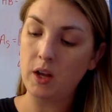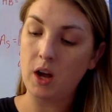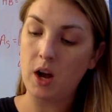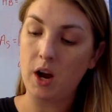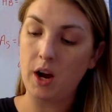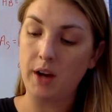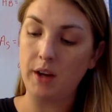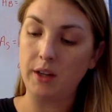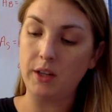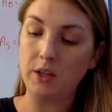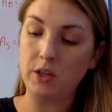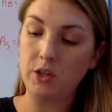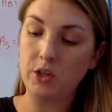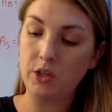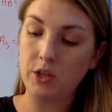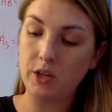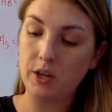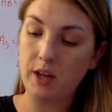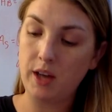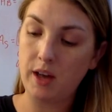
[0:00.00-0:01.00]
All right, you
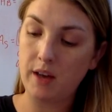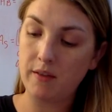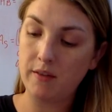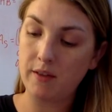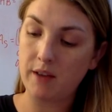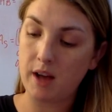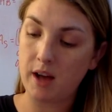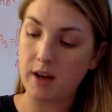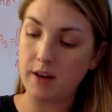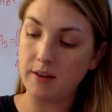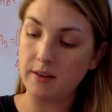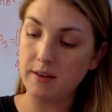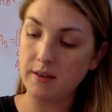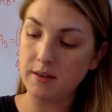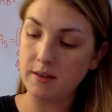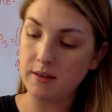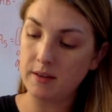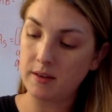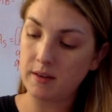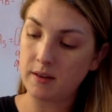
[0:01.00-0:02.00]
should have gotten
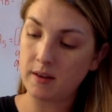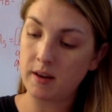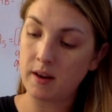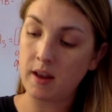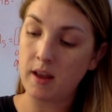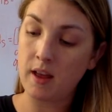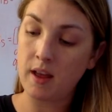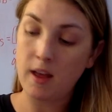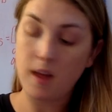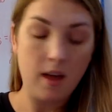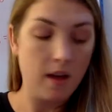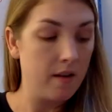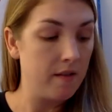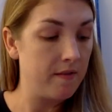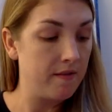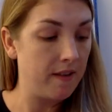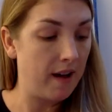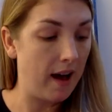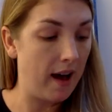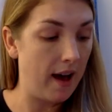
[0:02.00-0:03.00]

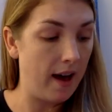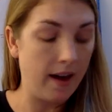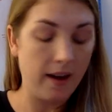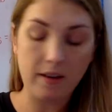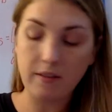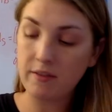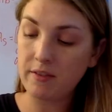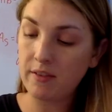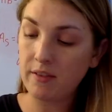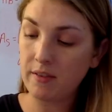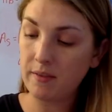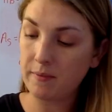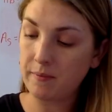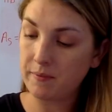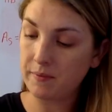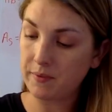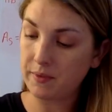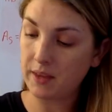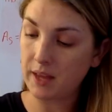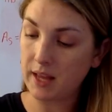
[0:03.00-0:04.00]
5
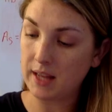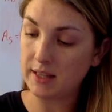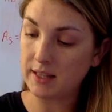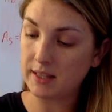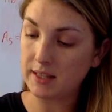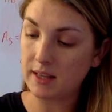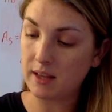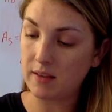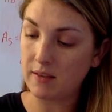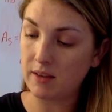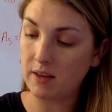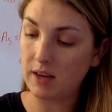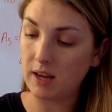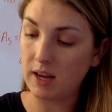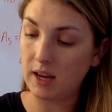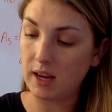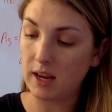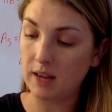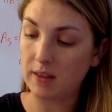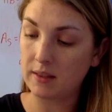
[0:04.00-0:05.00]

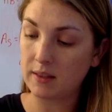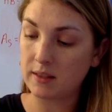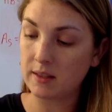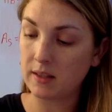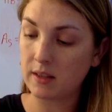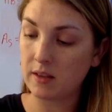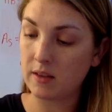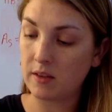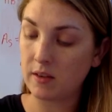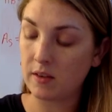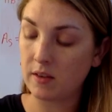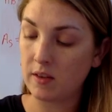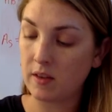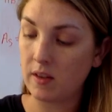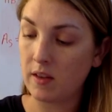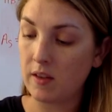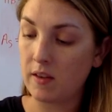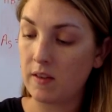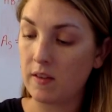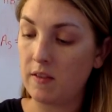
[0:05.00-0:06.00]
7/8
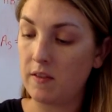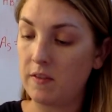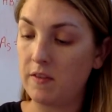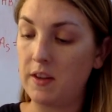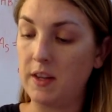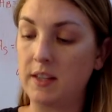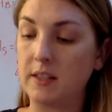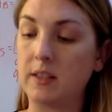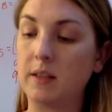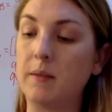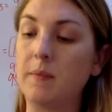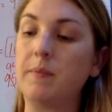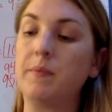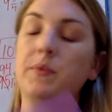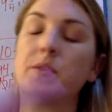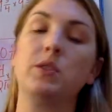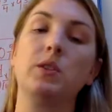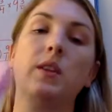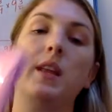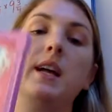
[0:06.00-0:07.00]
feet.
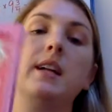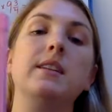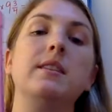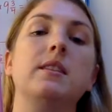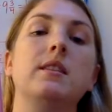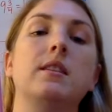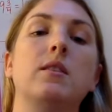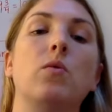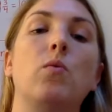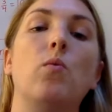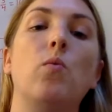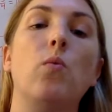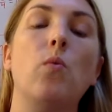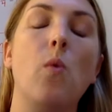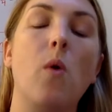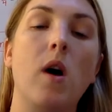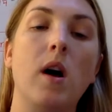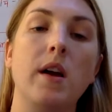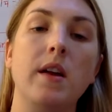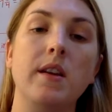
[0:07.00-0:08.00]
So that's
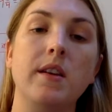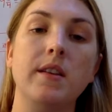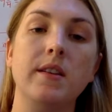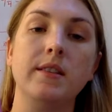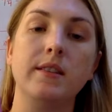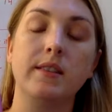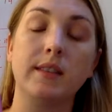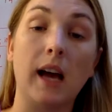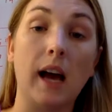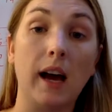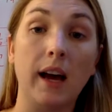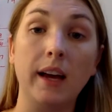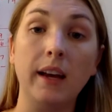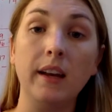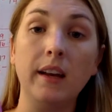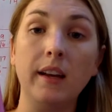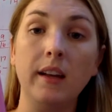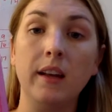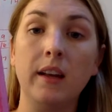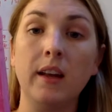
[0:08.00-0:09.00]
one
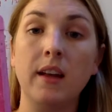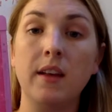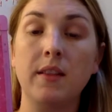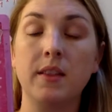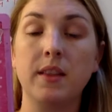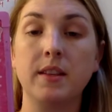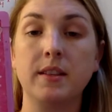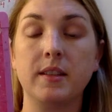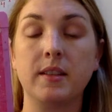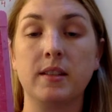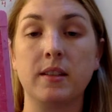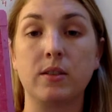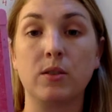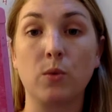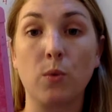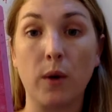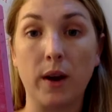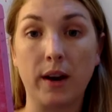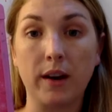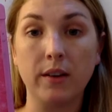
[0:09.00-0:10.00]
side. This is a
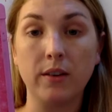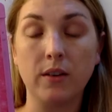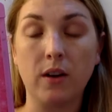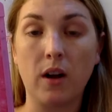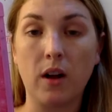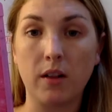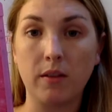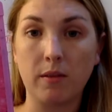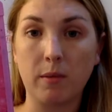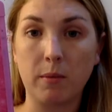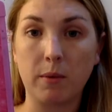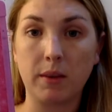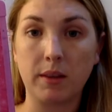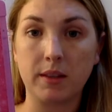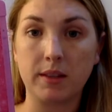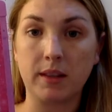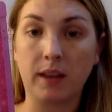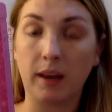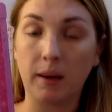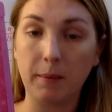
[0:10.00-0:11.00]
square. All of them are the
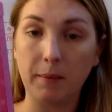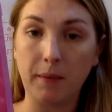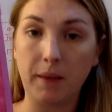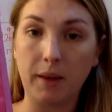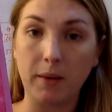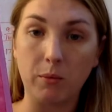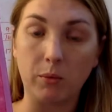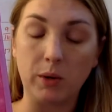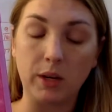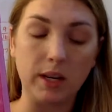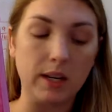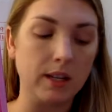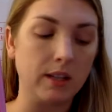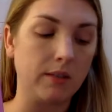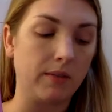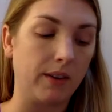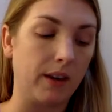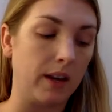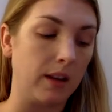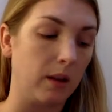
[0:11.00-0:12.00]
same, and we need to
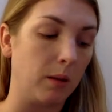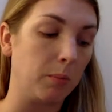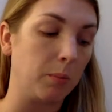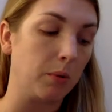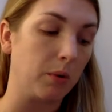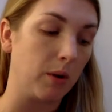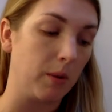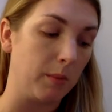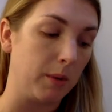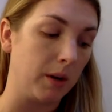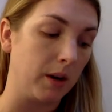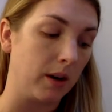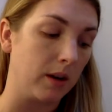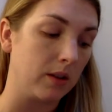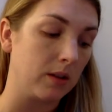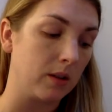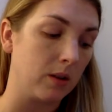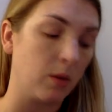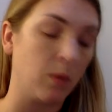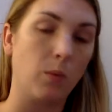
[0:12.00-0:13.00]
find the perimeter.
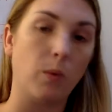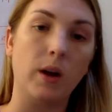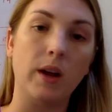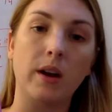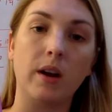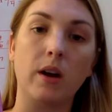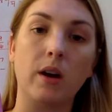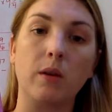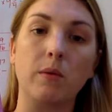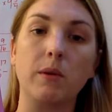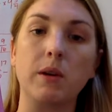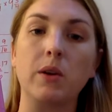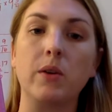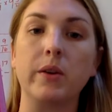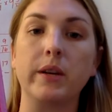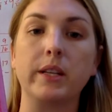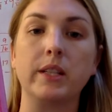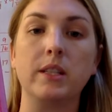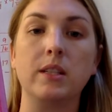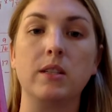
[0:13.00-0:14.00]
So what are we
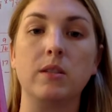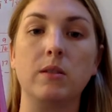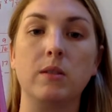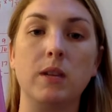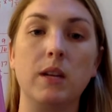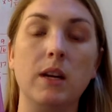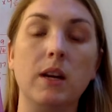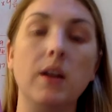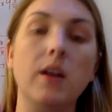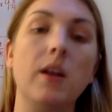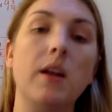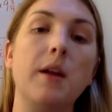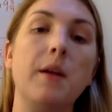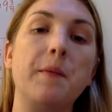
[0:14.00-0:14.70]
going to do here?